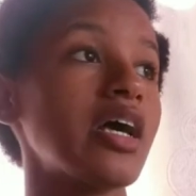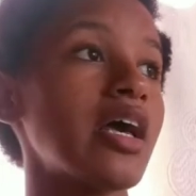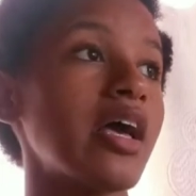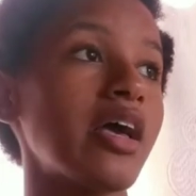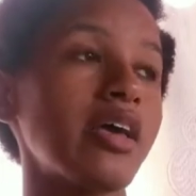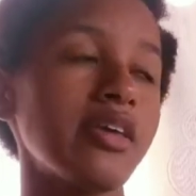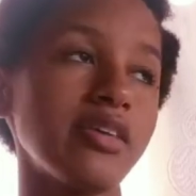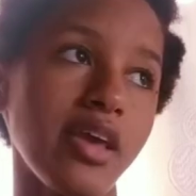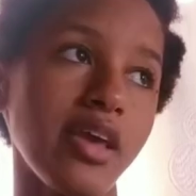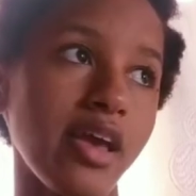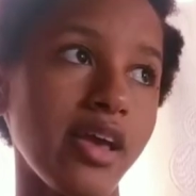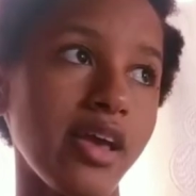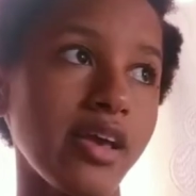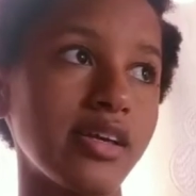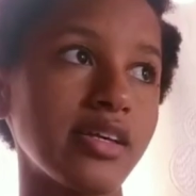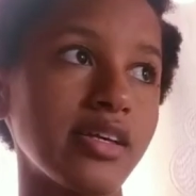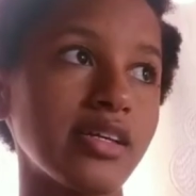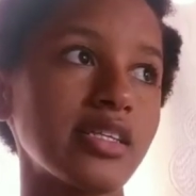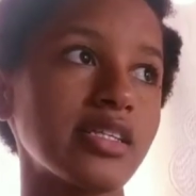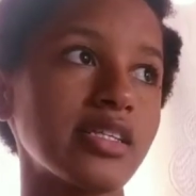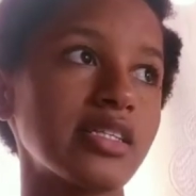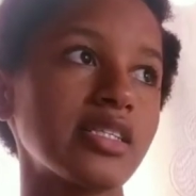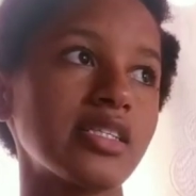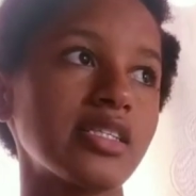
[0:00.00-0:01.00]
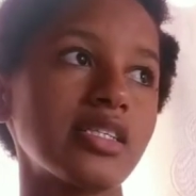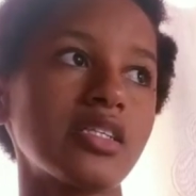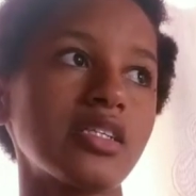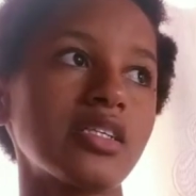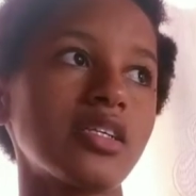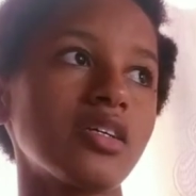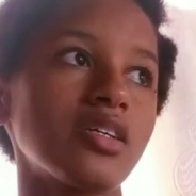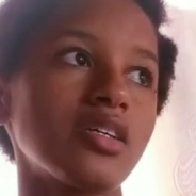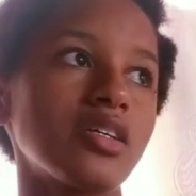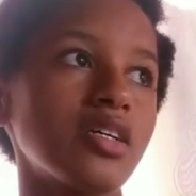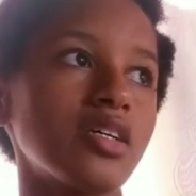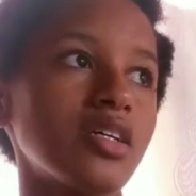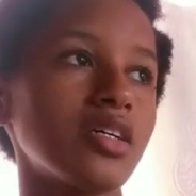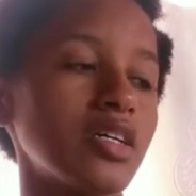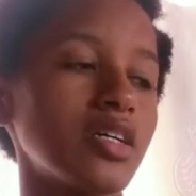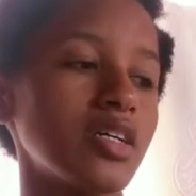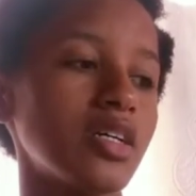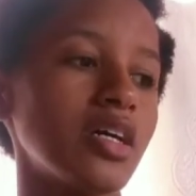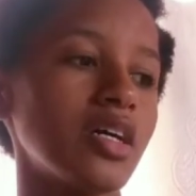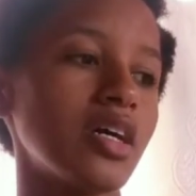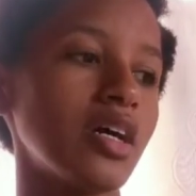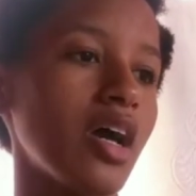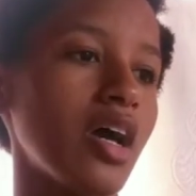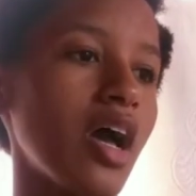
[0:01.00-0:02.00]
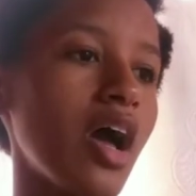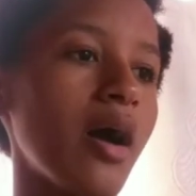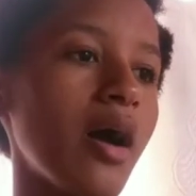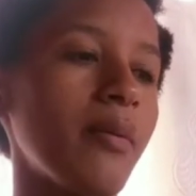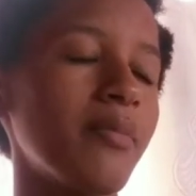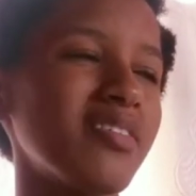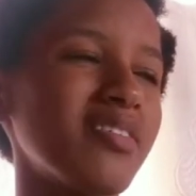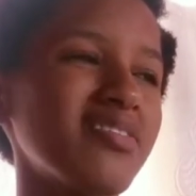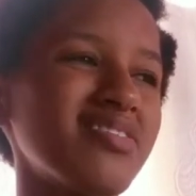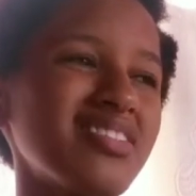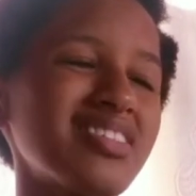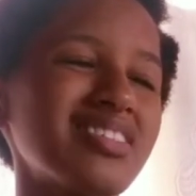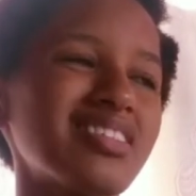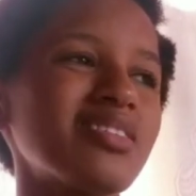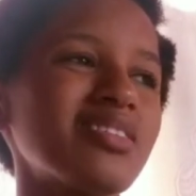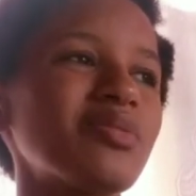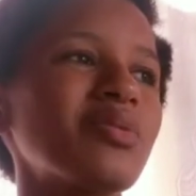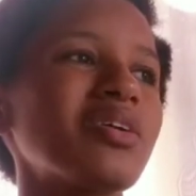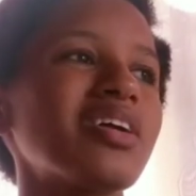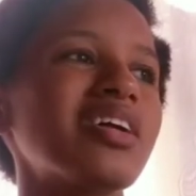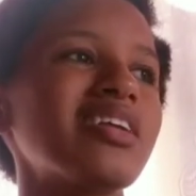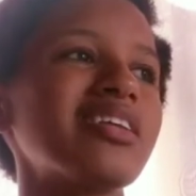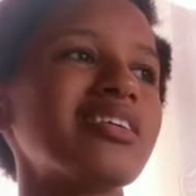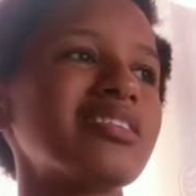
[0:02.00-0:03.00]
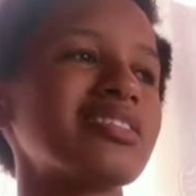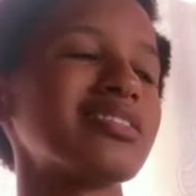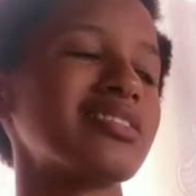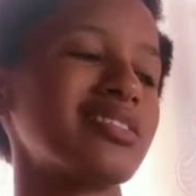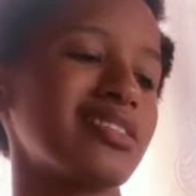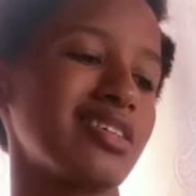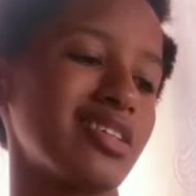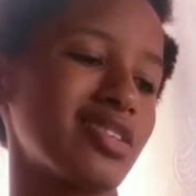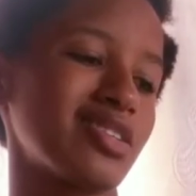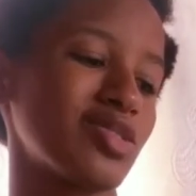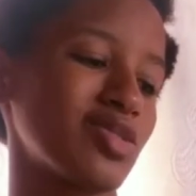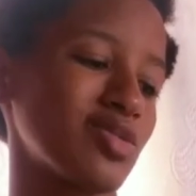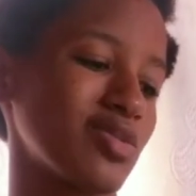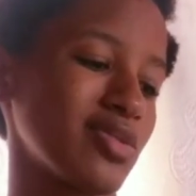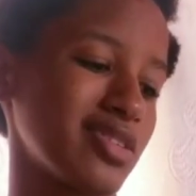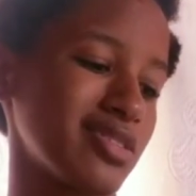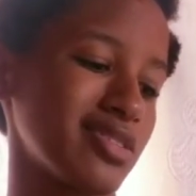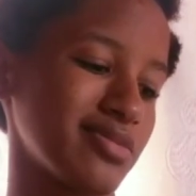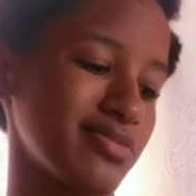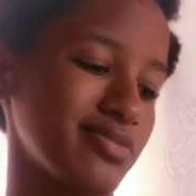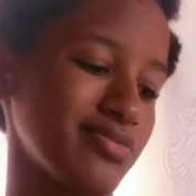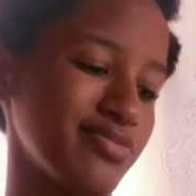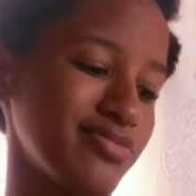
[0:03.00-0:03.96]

Yes. If you said what I didn't say, yeah, true, you know.